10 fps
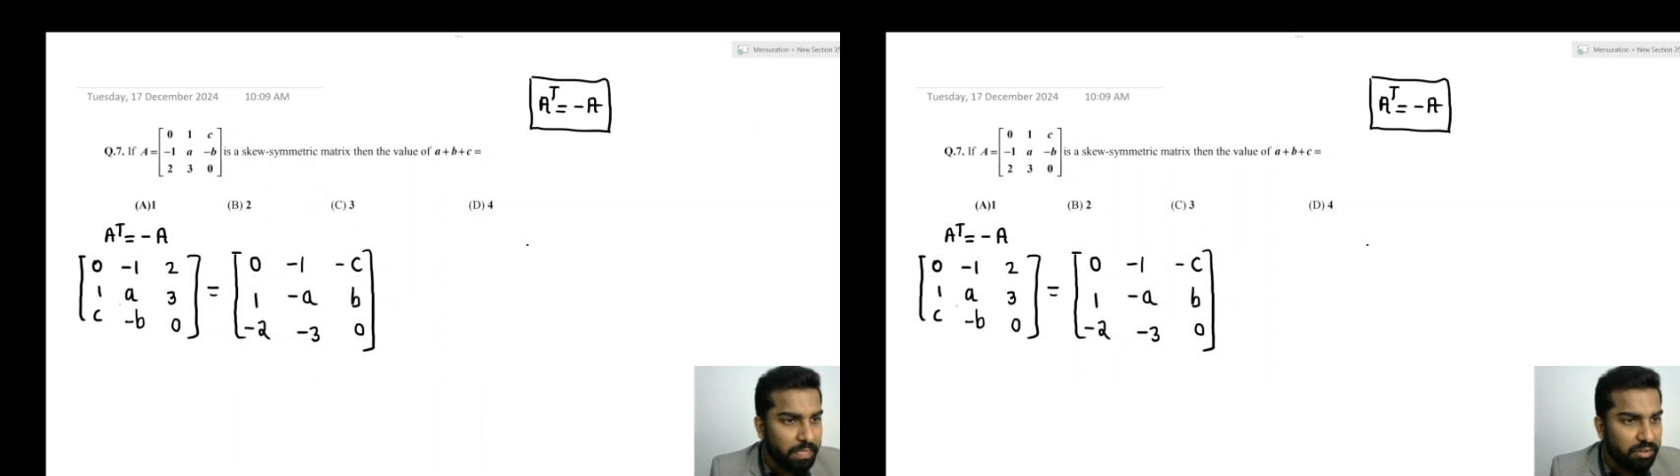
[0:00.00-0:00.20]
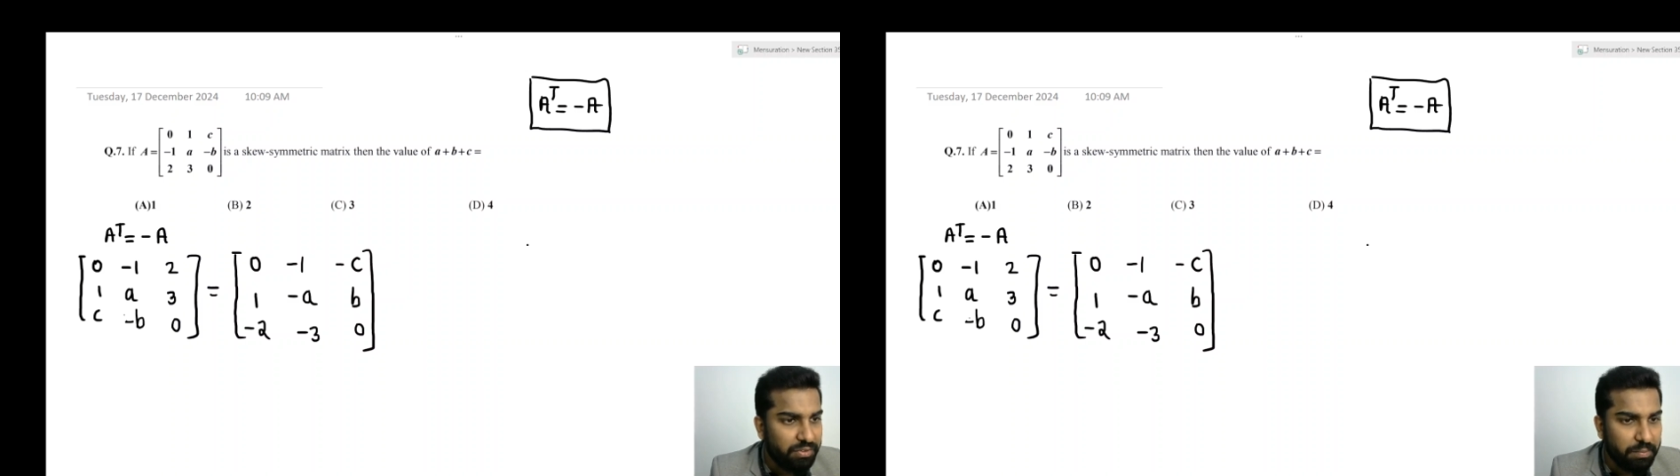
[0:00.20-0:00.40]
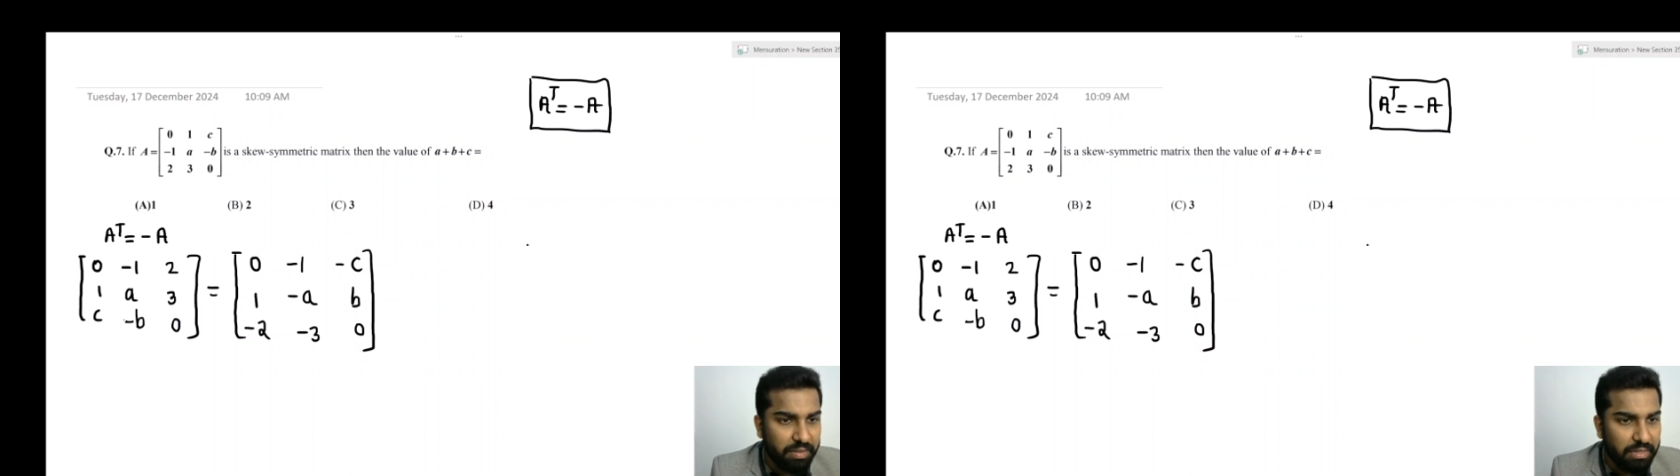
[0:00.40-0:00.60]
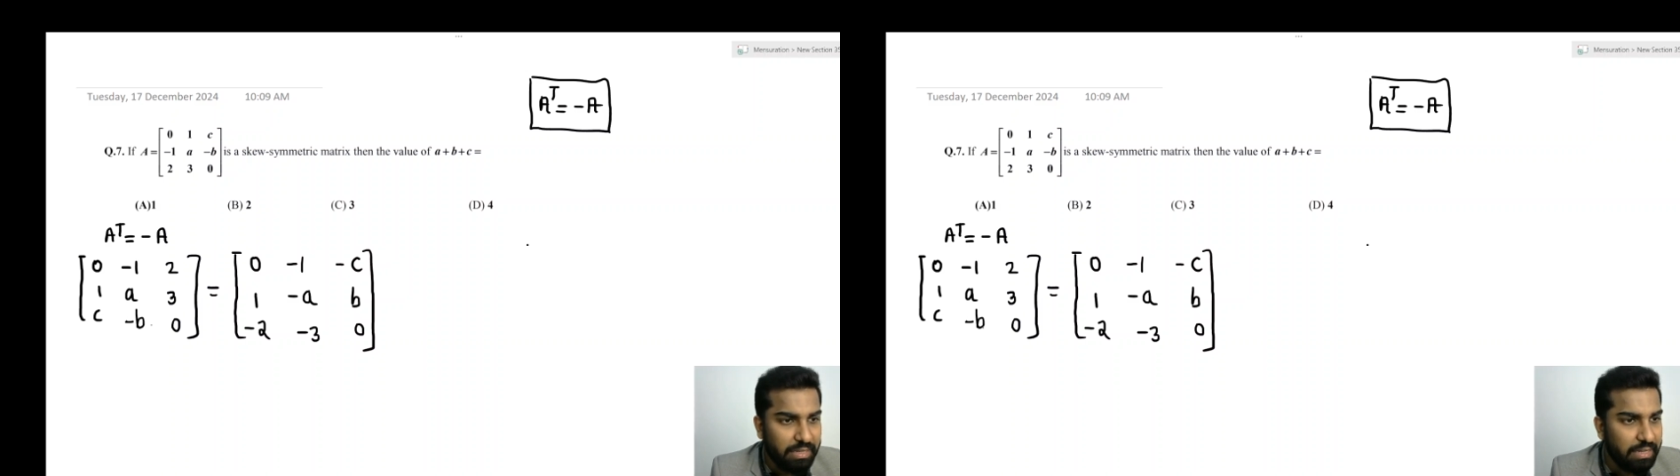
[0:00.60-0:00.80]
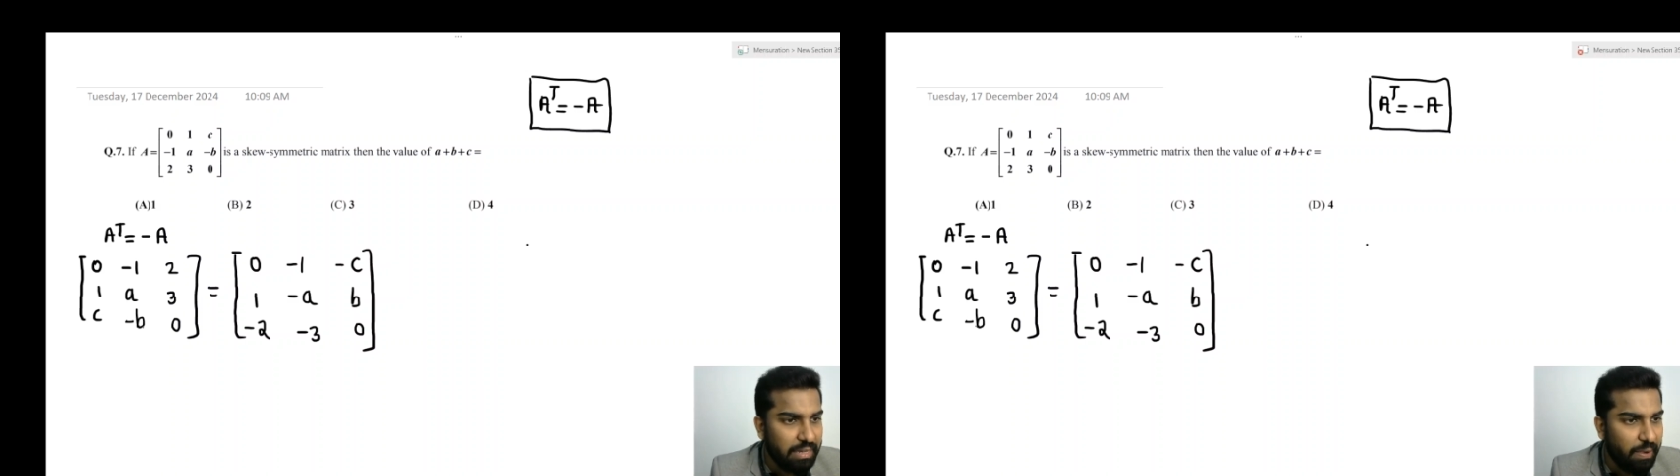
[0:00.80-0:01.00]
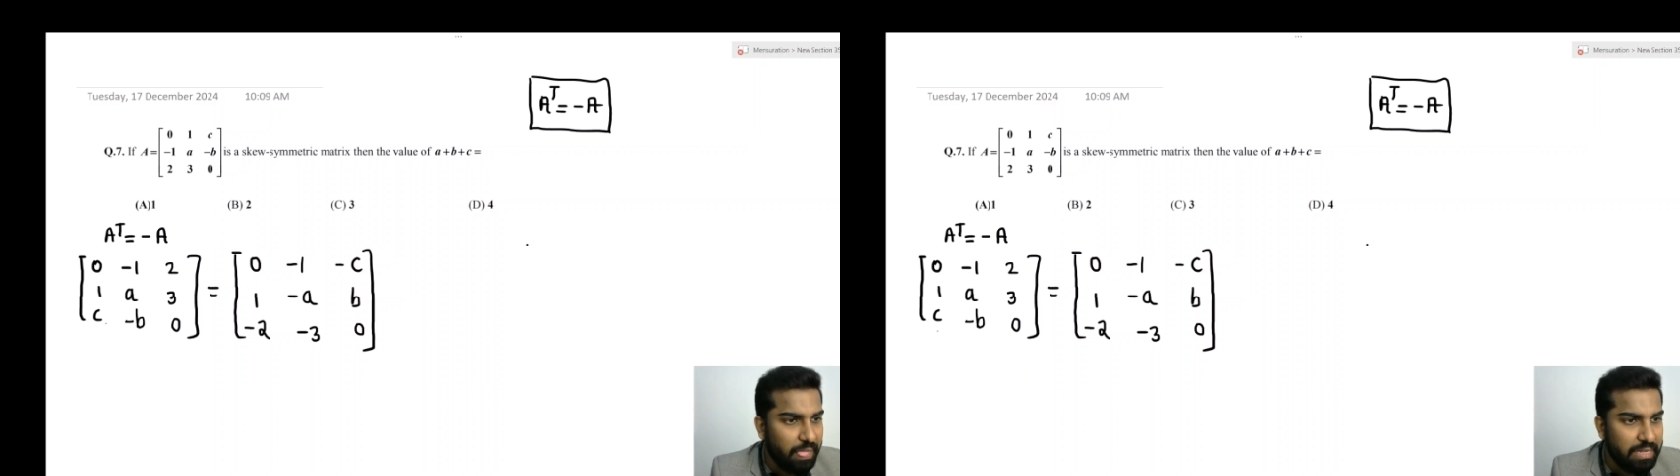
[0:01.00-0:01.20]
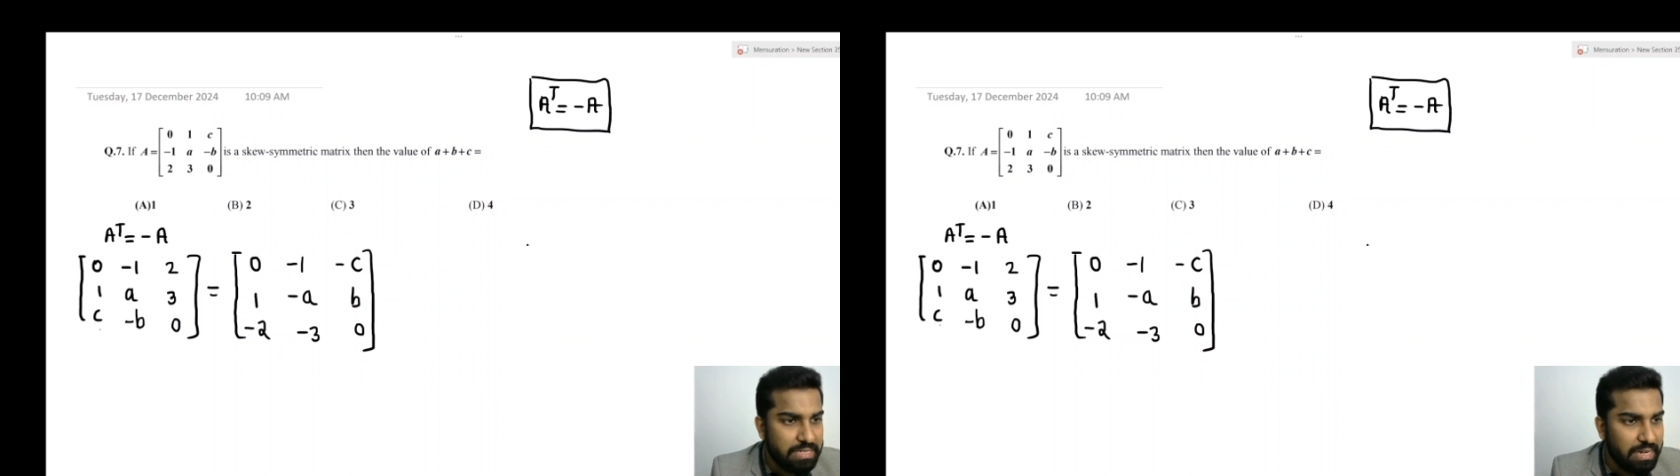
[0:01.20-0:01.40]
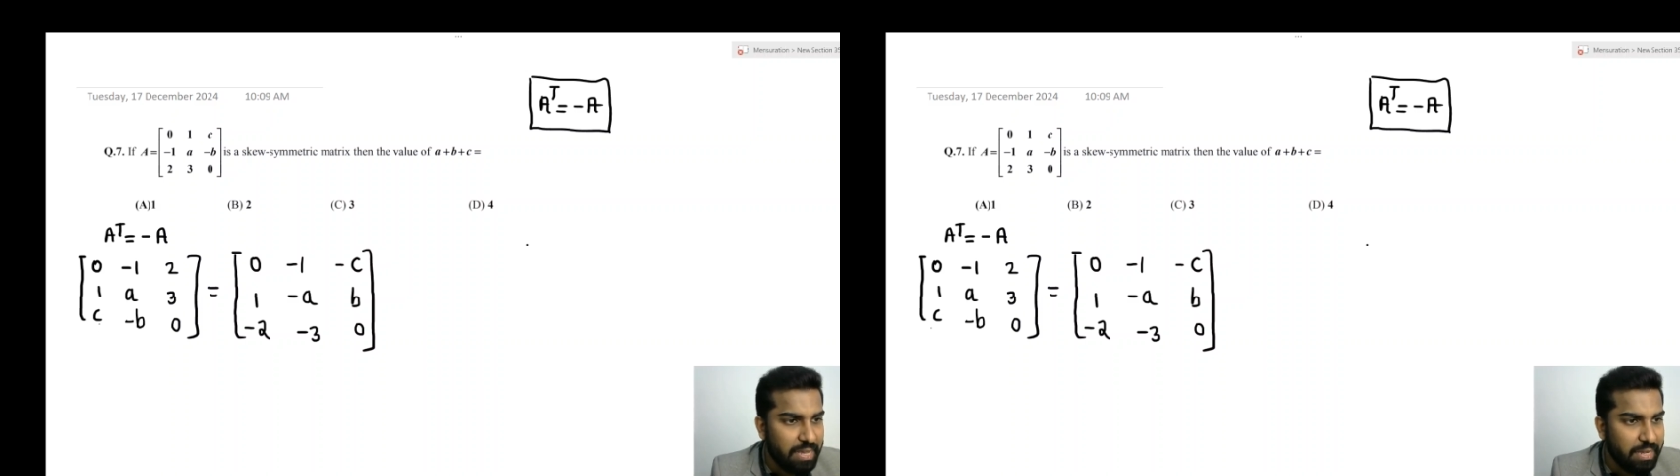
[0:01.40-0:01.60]

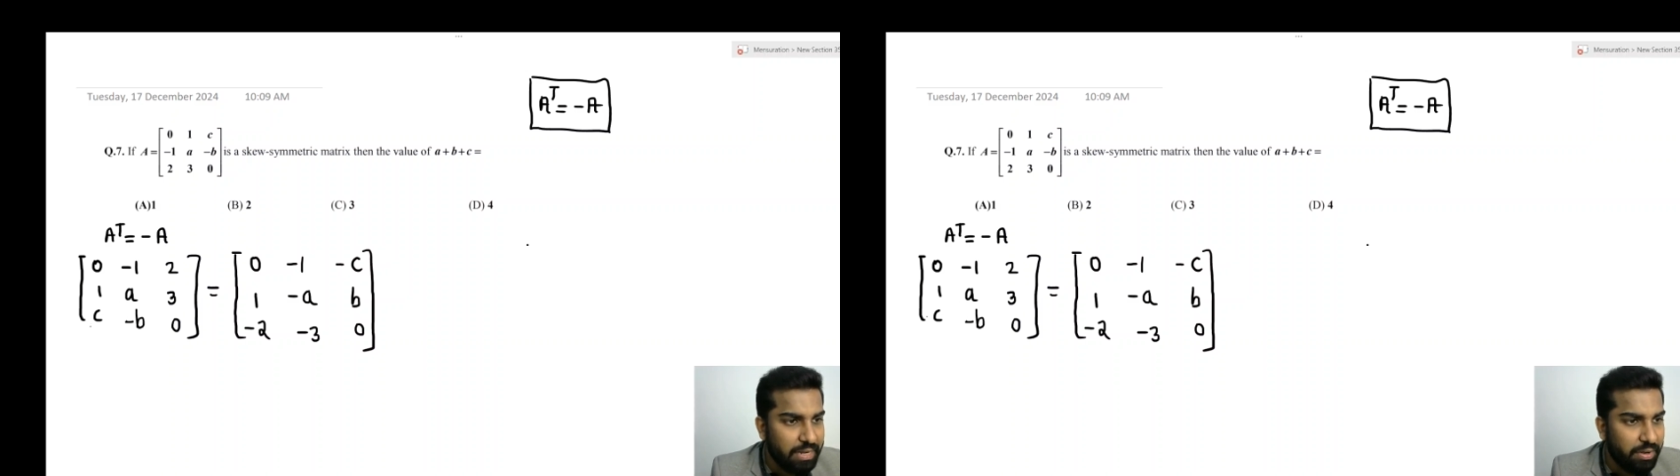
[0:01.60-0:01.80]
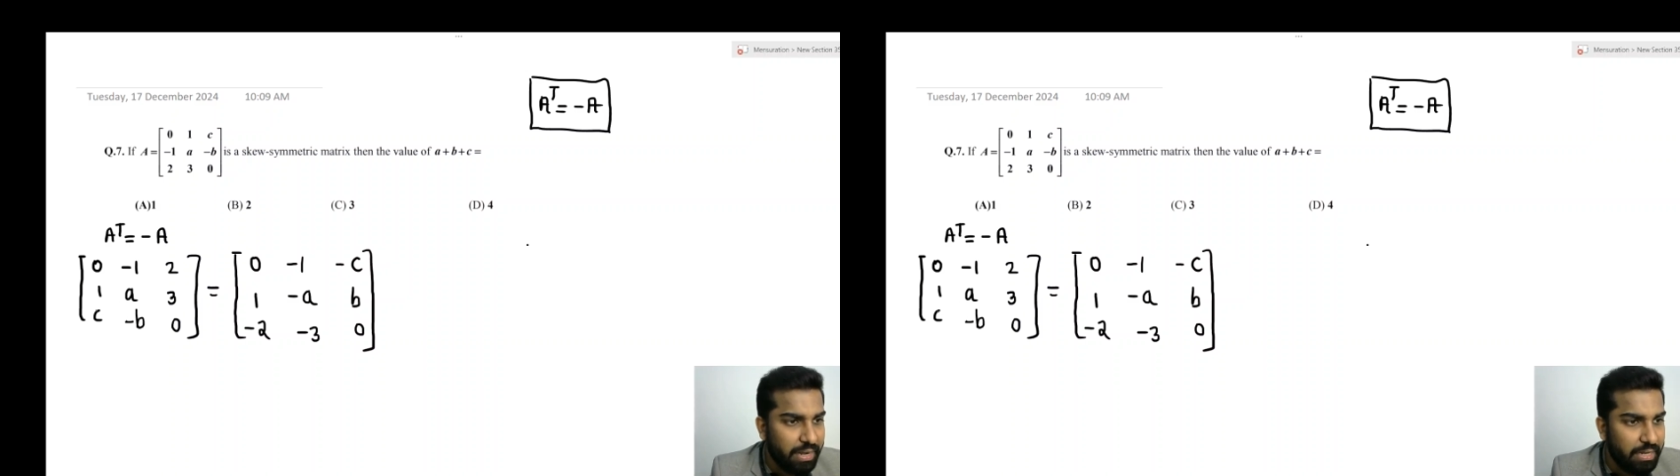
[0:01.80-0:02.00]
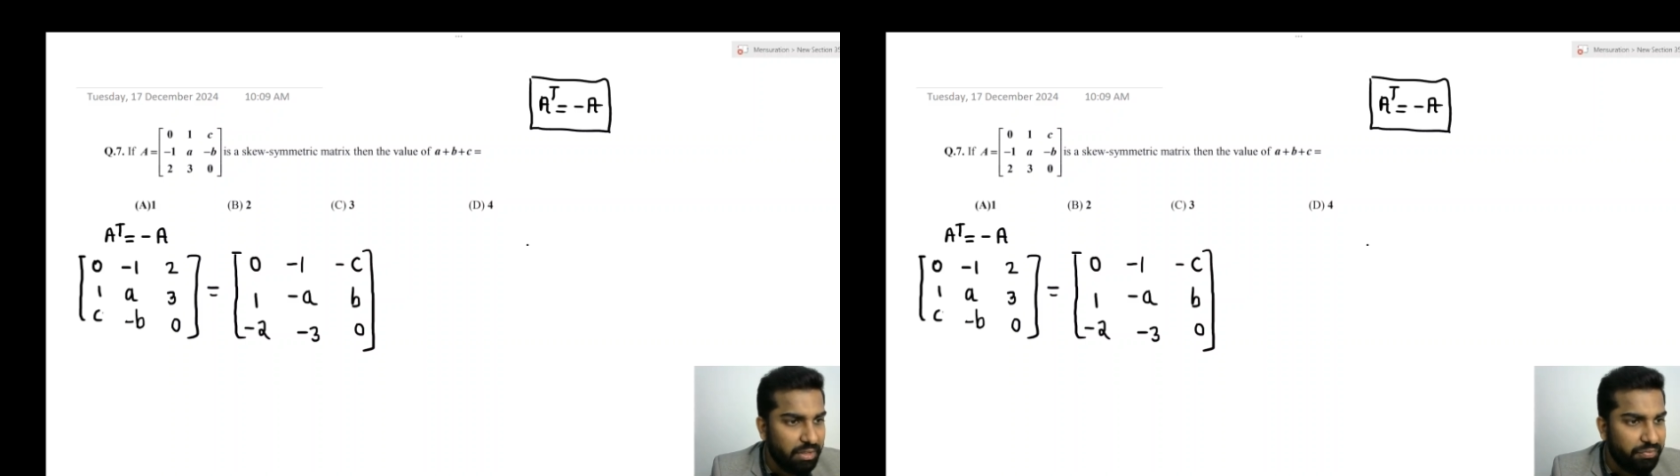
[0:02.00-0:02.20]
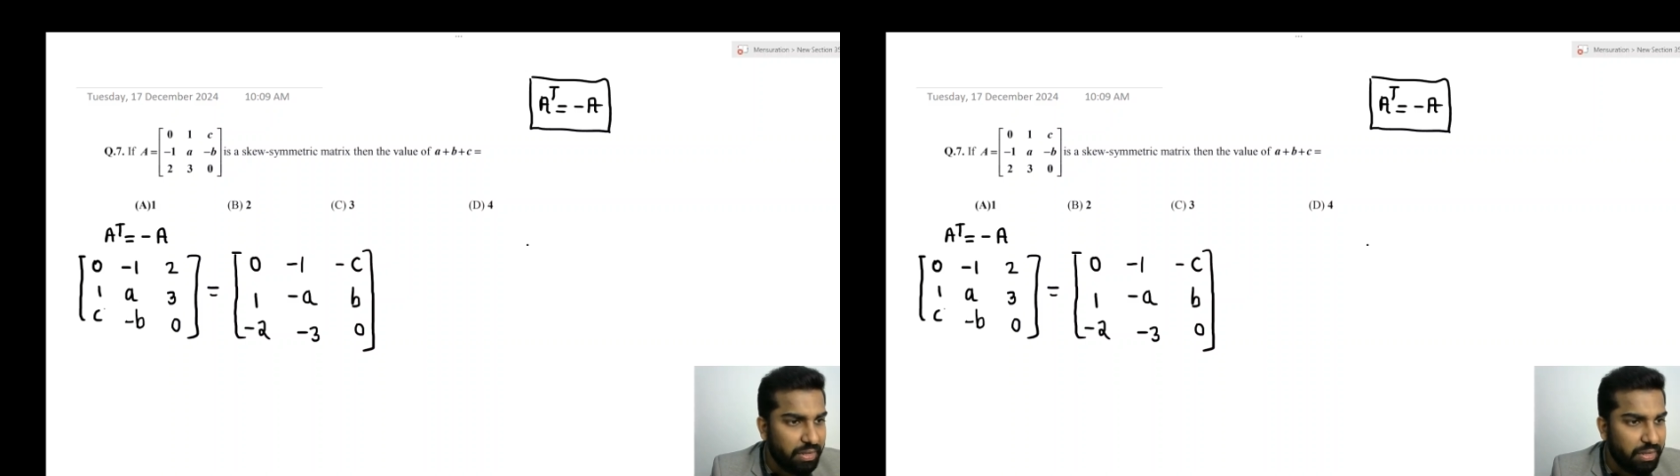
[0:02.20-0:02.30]
if